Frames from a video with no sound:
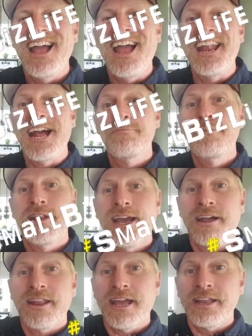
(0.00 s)
And I put
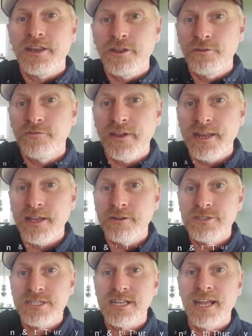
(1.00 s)
out a new video
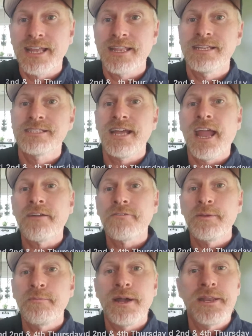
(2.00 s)
just like this
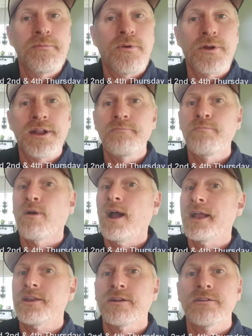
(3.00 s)
every Monday morning,
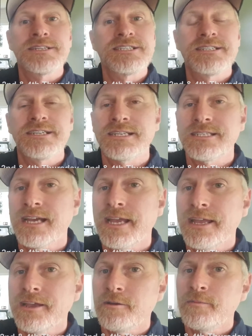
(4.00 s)
bright and early, 6
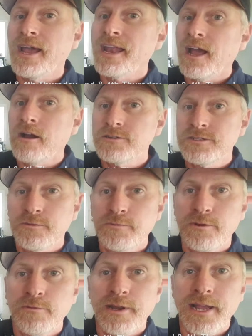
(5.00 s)
a.m. And I also
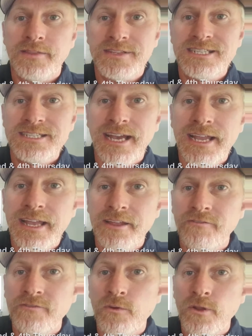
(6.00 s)
put one out the 2nd
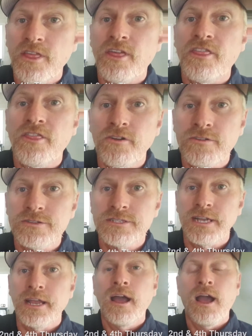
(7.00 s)
and 4th
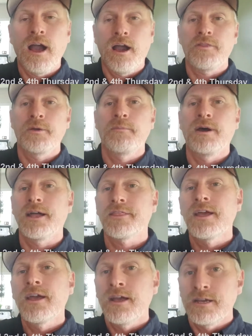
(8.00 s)
Thursday of the month.
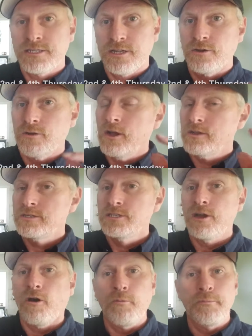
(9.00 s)
So
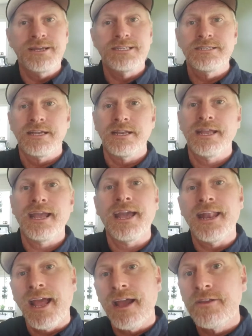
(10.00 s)
don't miss any,
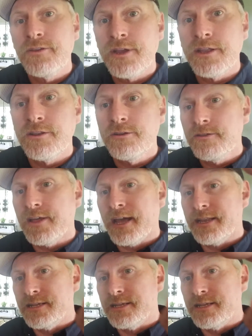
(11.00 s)
and how you can do that